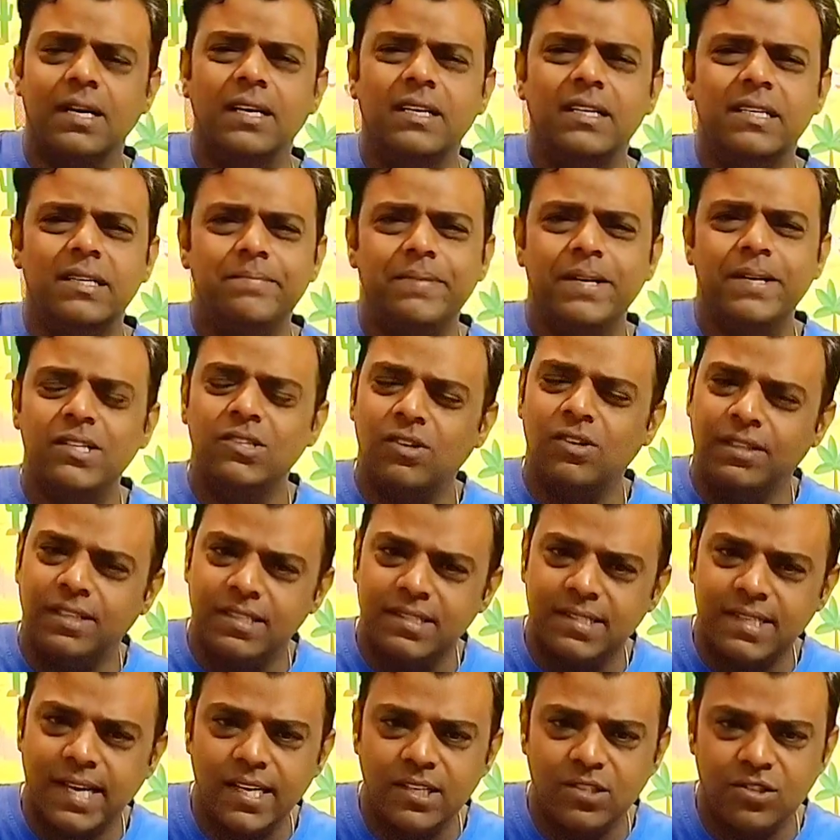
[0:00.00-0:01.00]
It depends on the
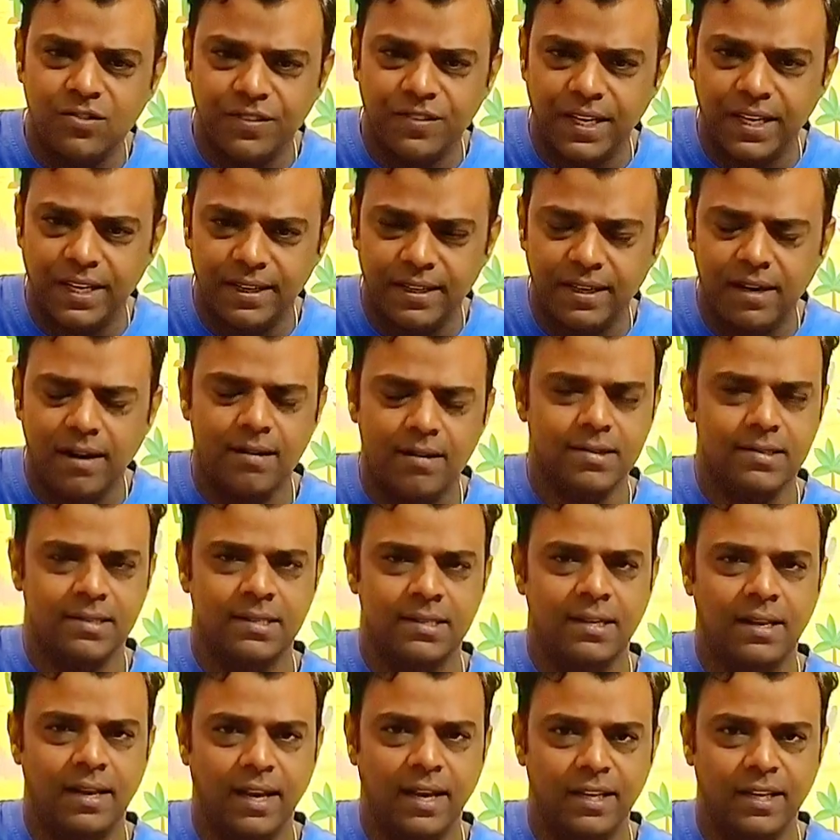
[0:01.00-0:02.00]
size of the
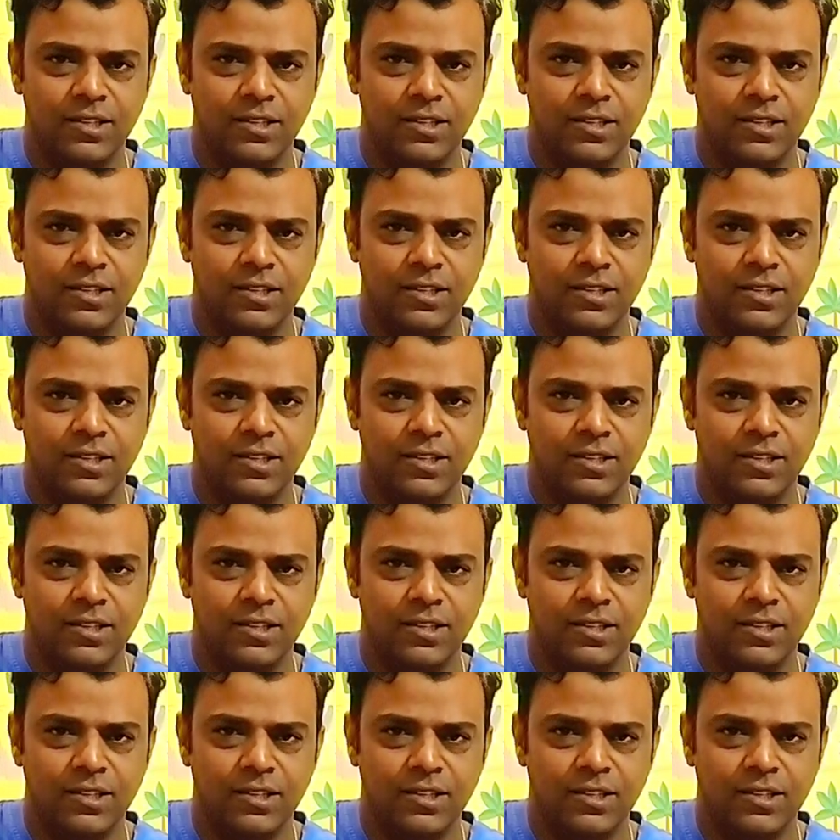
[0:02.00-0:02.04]
guitars